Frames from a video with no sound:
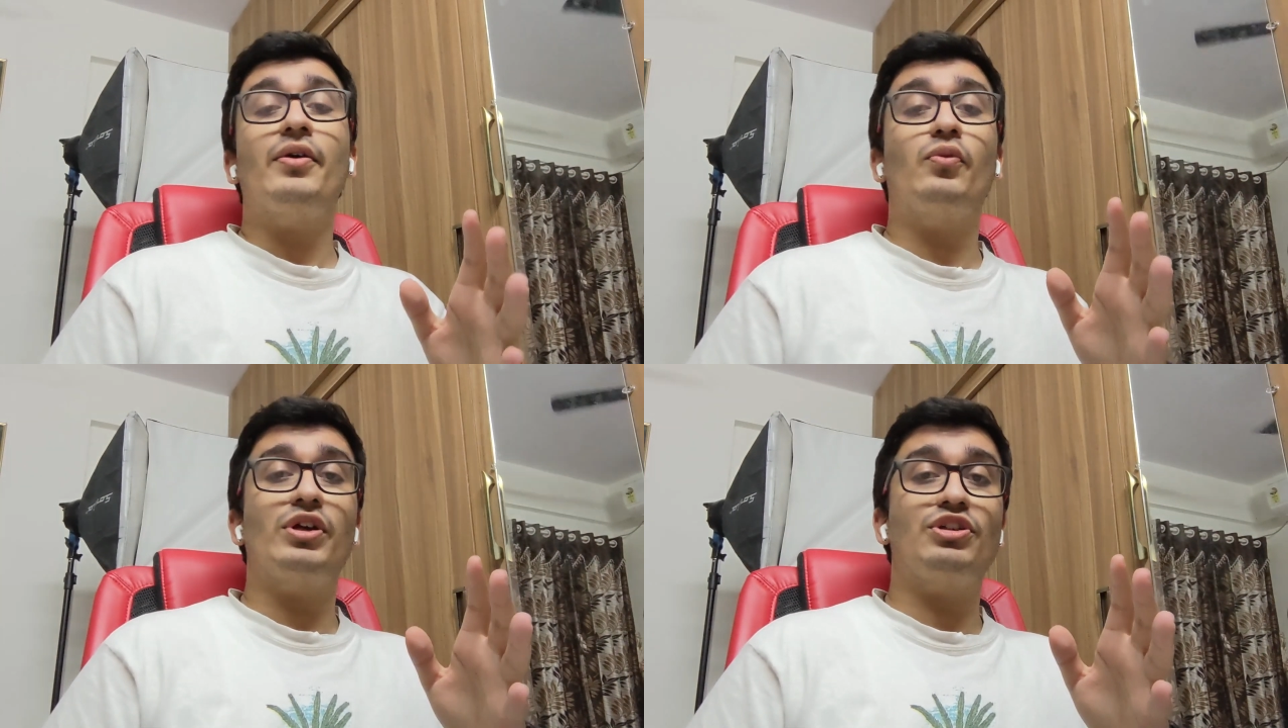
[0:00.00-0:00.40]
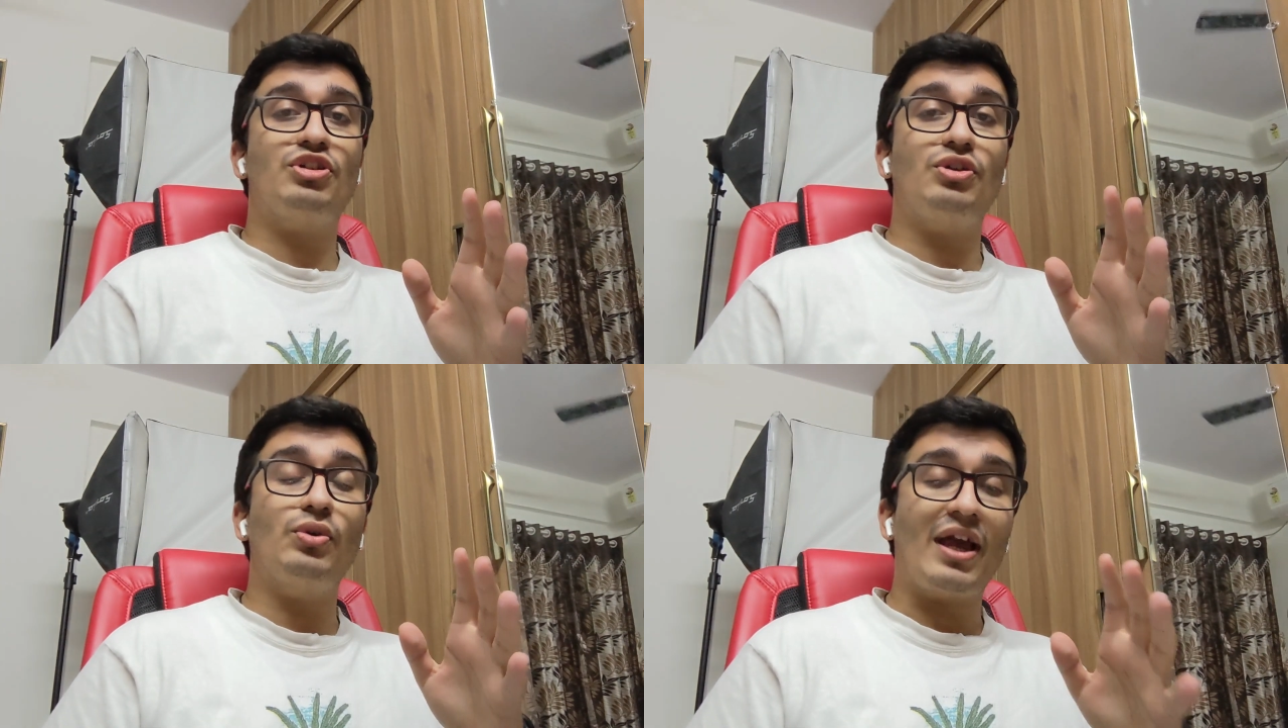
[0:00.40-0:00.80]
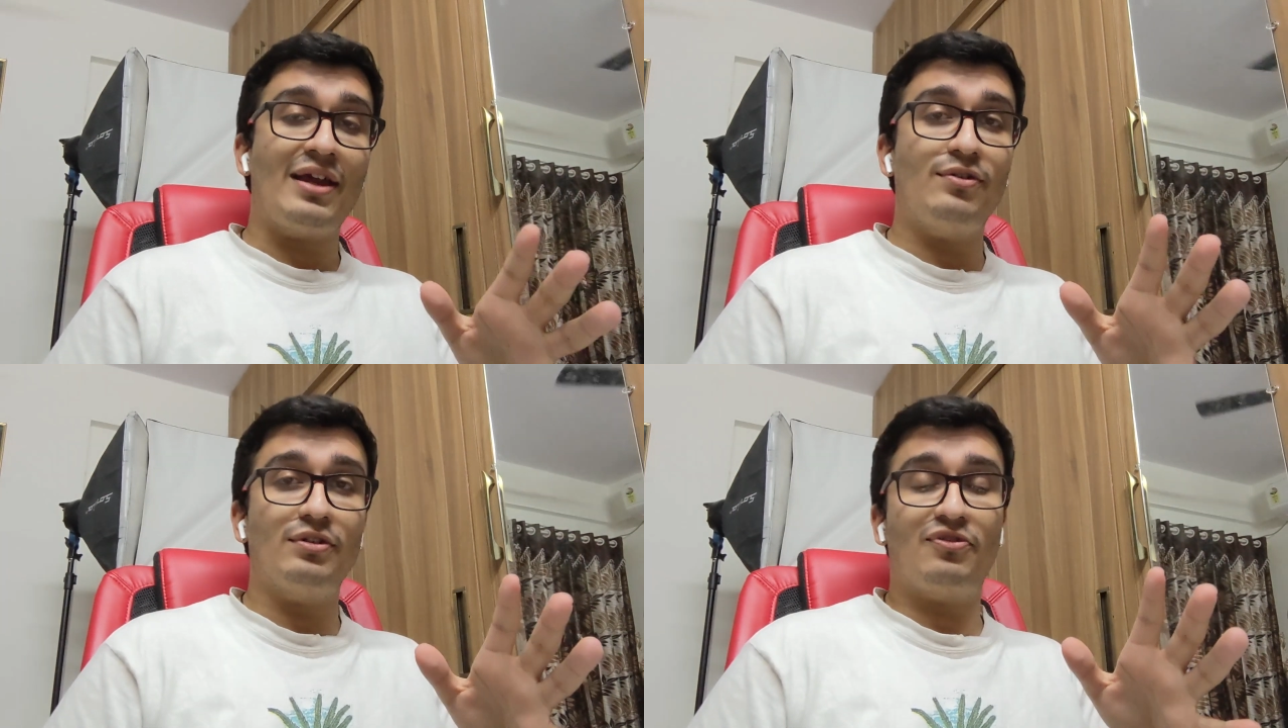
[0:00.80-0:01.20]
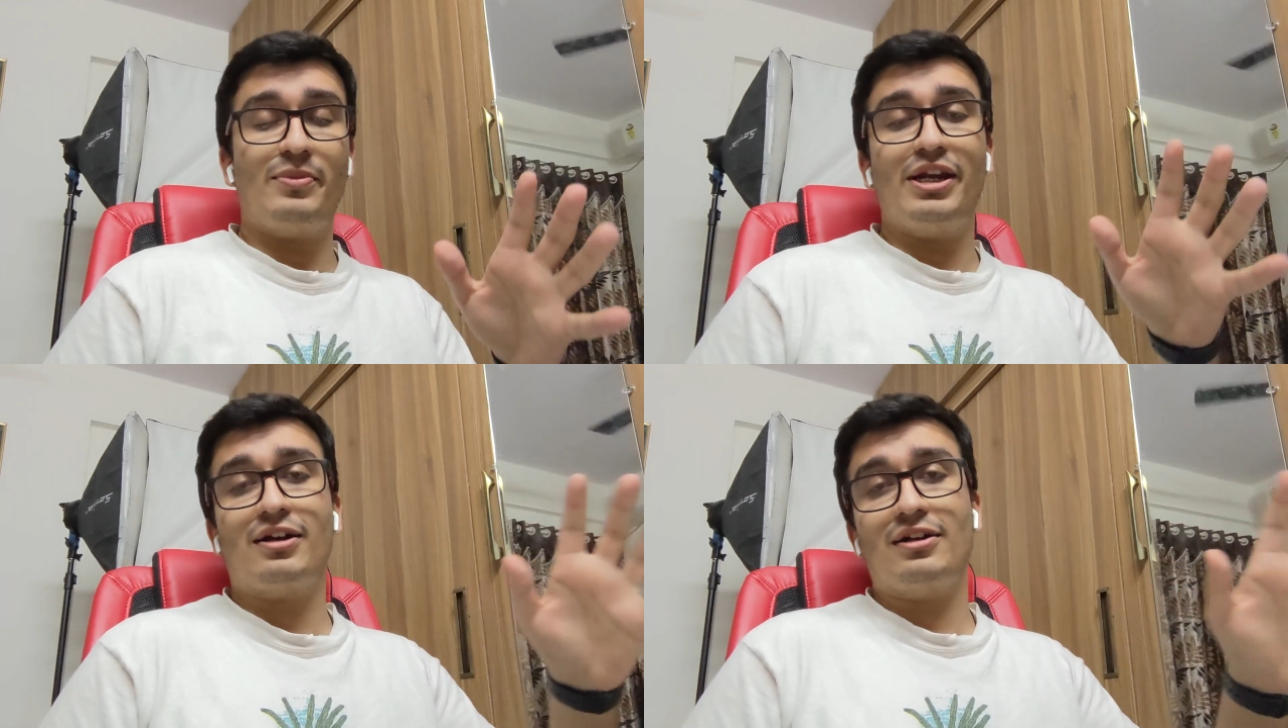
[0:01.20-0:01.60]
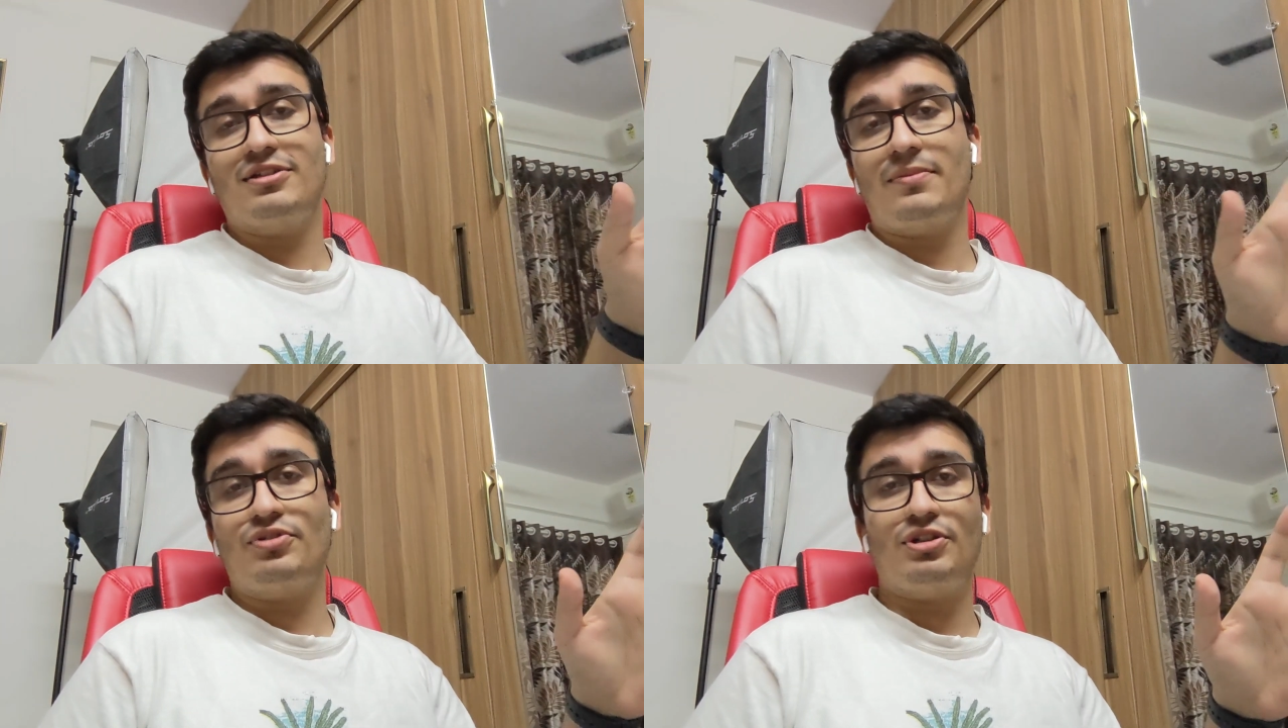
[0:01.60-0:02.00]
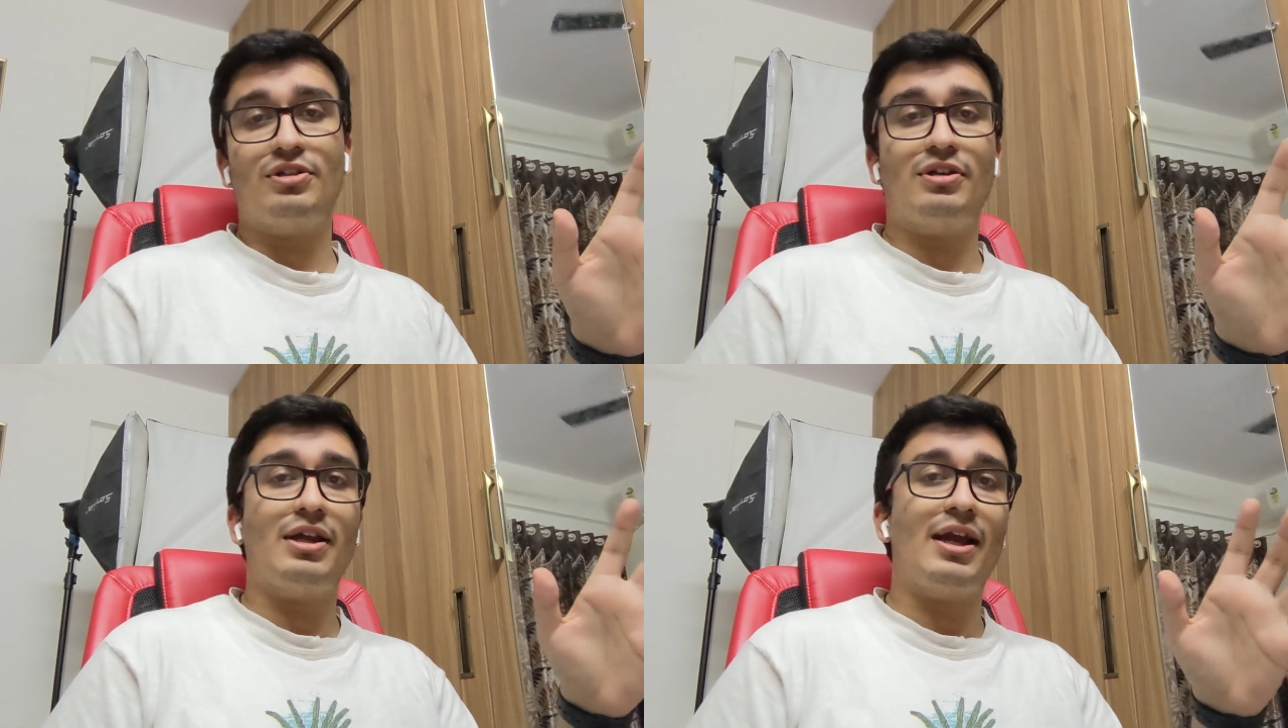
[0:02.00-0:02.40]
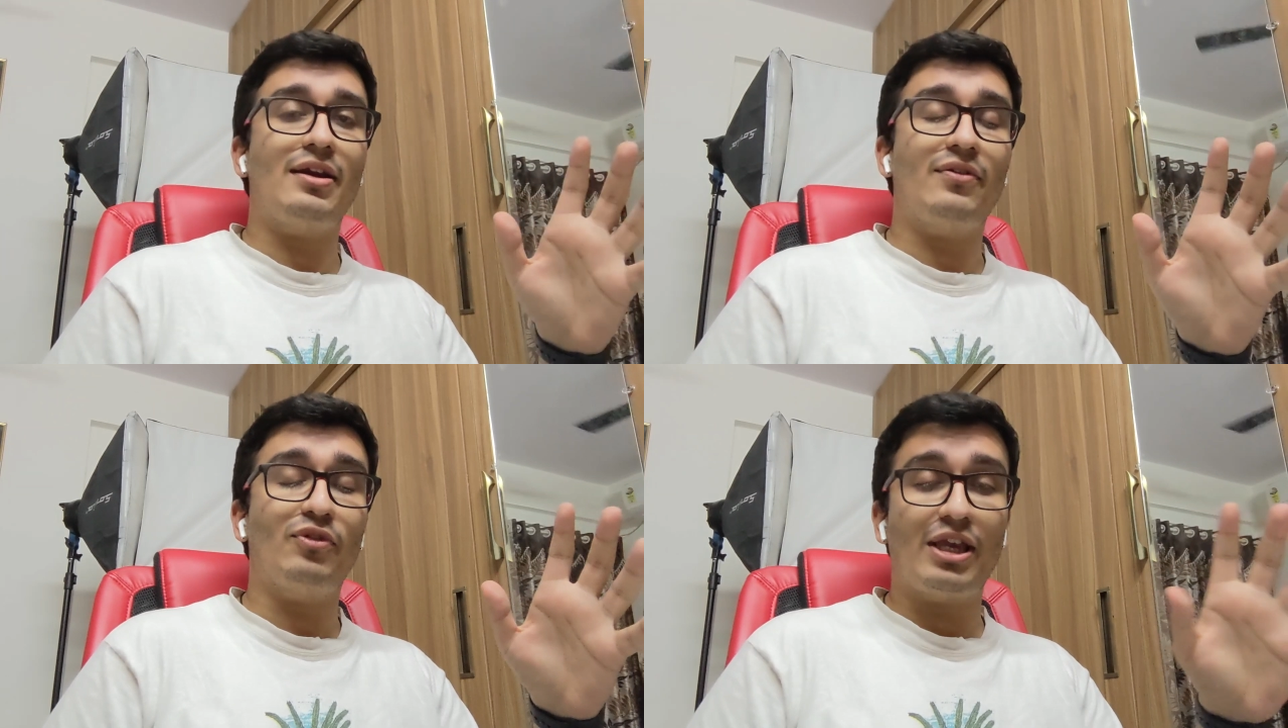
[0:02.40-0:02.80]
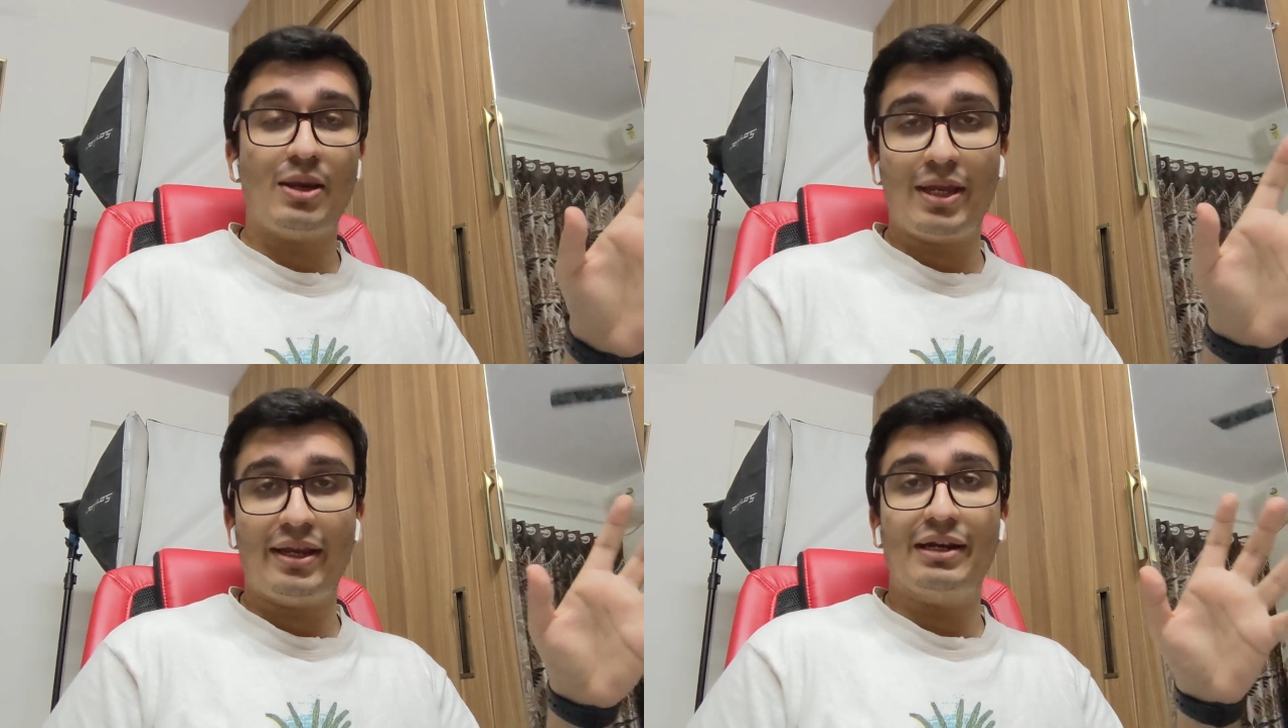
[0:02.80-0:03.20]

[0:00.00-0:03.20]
which you can use for media consumption and for gaming,